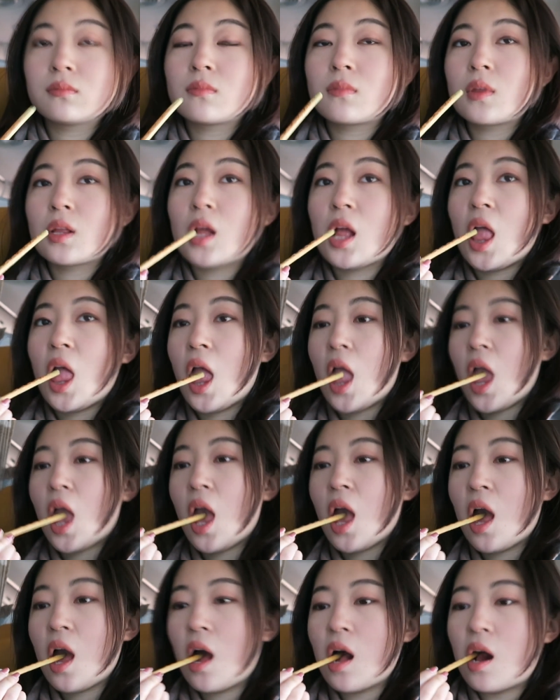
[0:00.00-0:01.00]
cold,
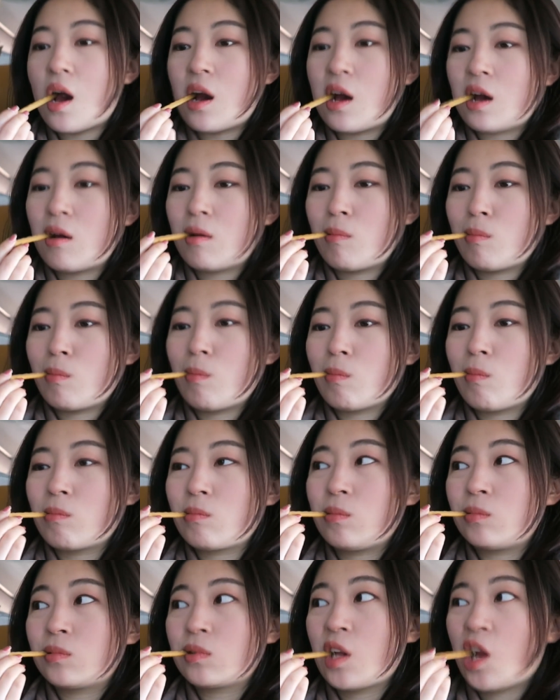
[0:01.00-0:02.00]
so not
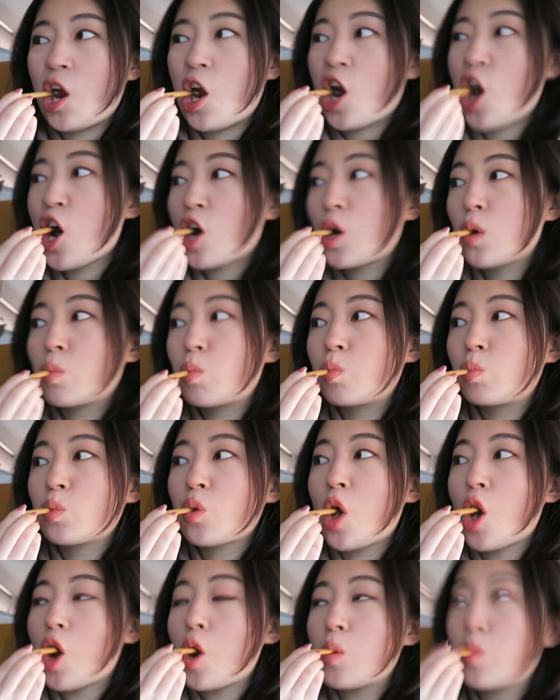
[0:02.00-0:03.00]
the perfect time
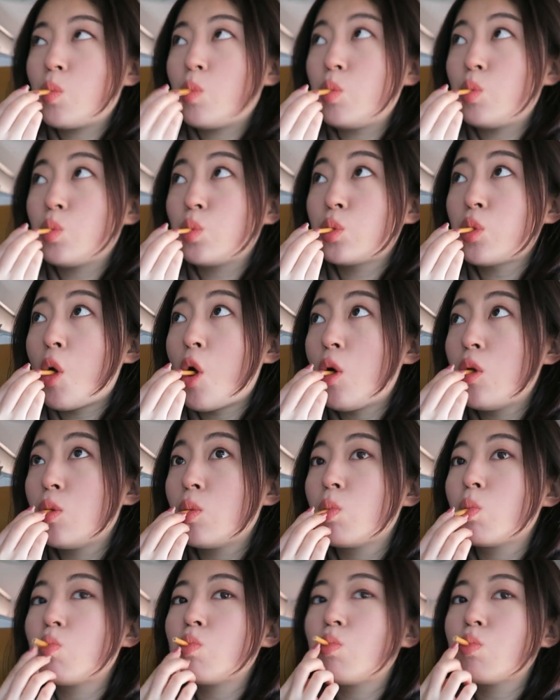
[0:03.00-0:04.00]
to film this,
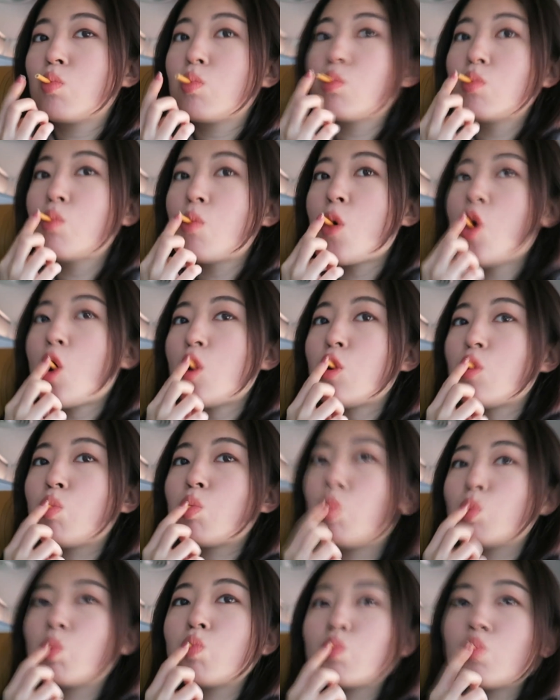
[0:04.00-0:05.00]
but I hope you guys
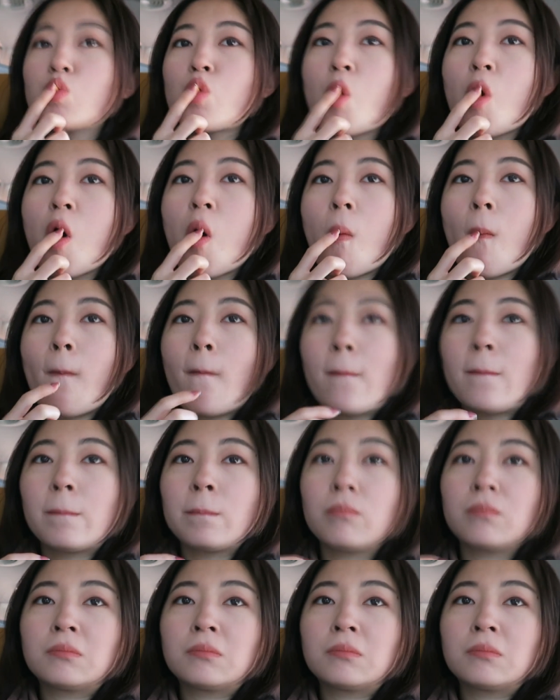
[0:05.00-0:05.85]
enjoy the video.